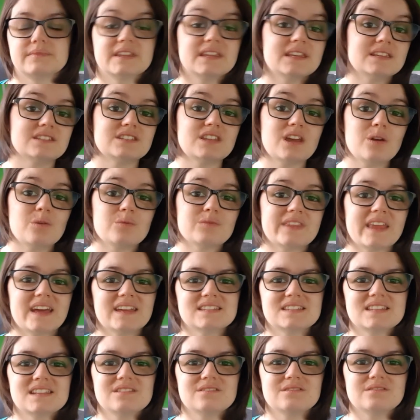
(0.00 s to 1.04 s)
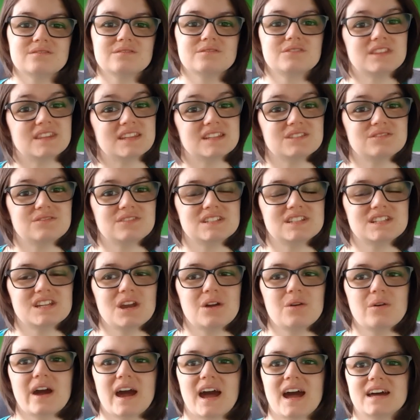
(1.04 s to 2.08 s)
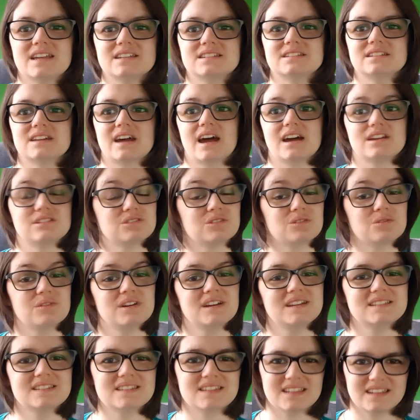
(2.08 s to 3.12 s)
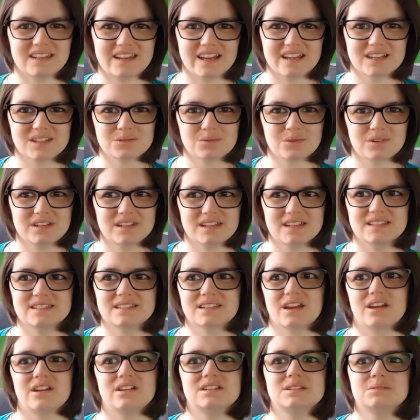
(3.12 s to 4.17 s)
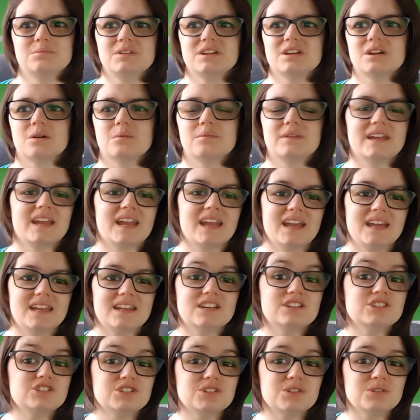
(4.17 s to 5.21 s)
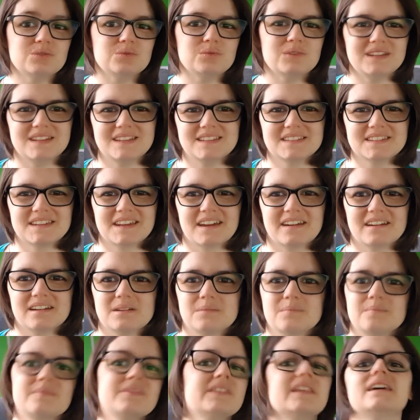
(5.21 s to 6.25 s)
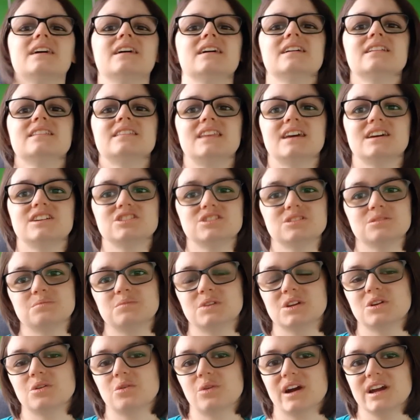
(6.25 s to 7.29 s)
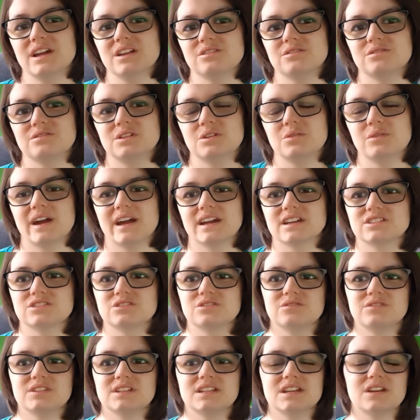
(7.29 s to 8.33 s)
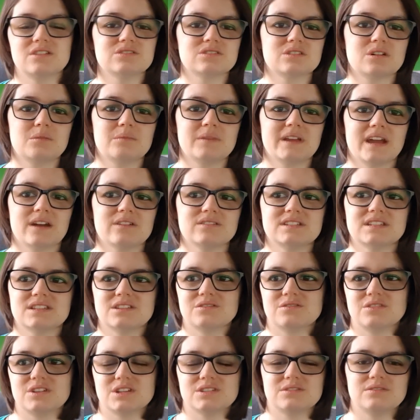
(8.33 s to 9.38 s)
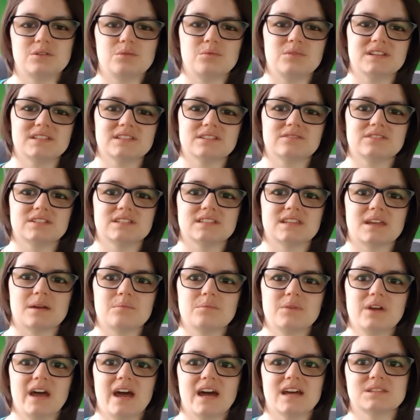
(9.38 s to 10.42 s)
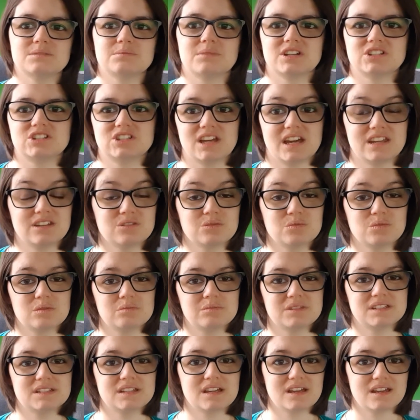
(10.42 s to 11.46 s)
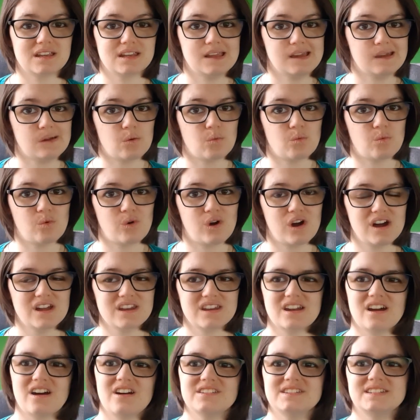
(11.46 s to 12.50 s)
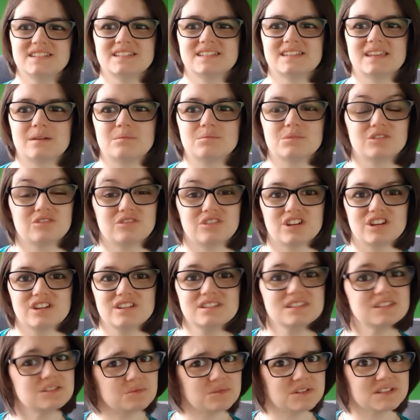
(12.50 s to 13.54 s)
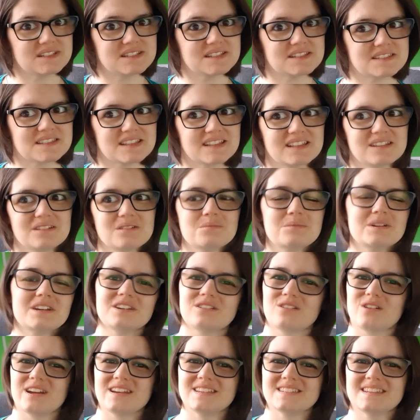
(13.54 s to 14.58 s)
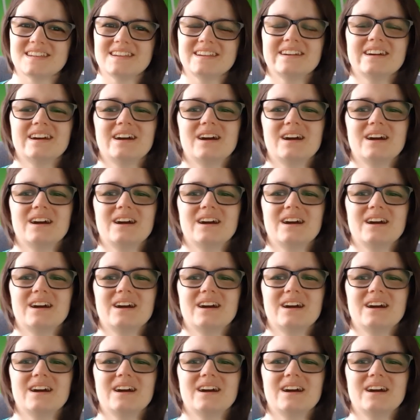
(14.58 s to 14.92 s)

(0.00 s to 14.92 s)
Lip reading: So that's it for this video, and as always, the next one is going to be coming in 2 weeks' time. There should be quite a few extra videos coming out in the first few weeks of December, as my channel will be turning 1 on December 1st, which is a little bit crazy,